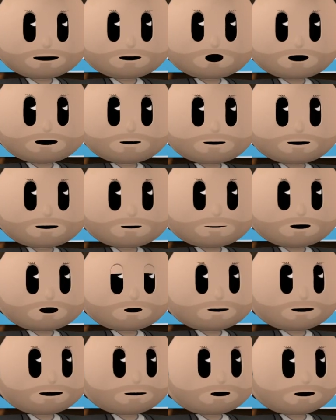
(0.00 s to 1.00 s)
family
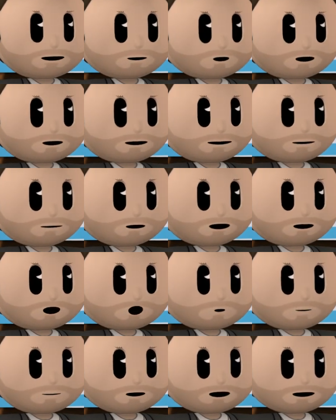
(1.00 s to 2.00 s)
is a hedge of
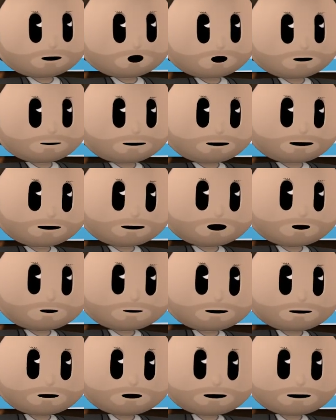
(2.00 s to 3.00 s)
protection, or supposed to be
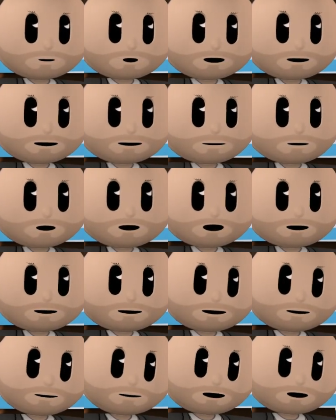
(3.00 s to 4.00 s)
a hedge of protection,
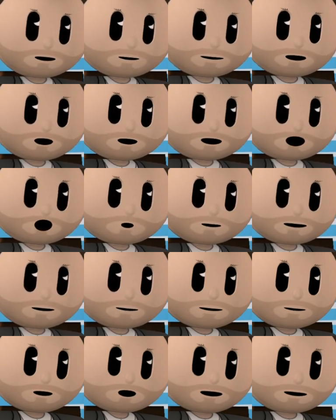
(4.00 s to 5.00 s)
against the scam
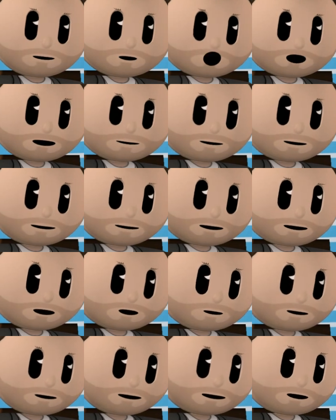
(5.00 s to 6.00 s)
artists and toxic
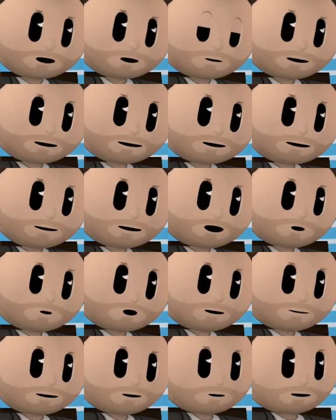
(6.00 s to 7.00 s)
evil people looking
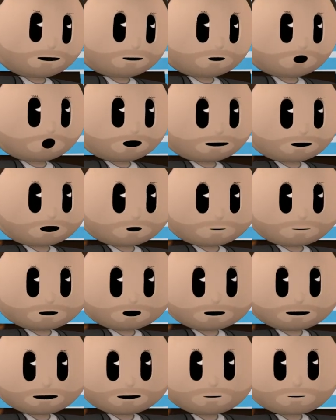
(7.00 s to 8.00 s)
for a stray lone
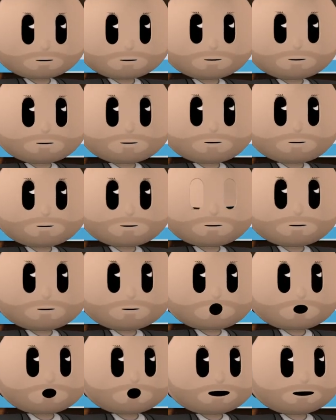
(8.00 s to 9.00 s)
person.
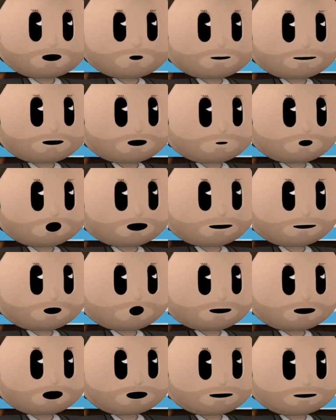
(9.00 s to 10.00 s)
Wandering
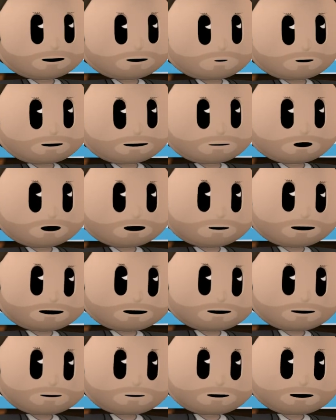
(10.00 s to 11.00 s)
around without direction,
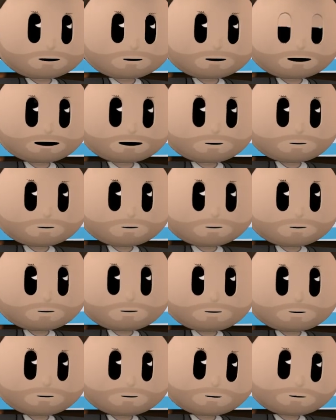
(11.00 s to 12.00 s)
needing help.
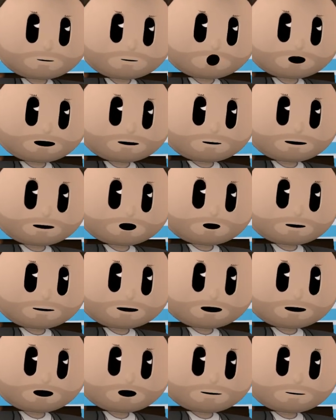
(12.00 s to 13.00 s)
Well,
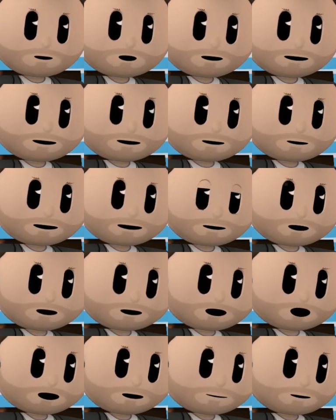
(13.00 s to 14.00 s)
most of us have been
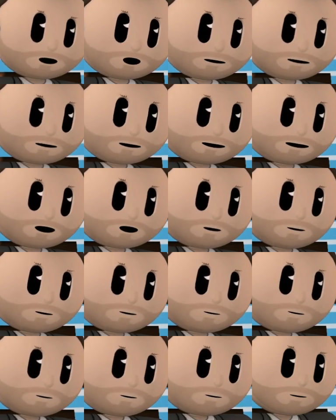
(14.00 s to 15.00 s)
taken by such people.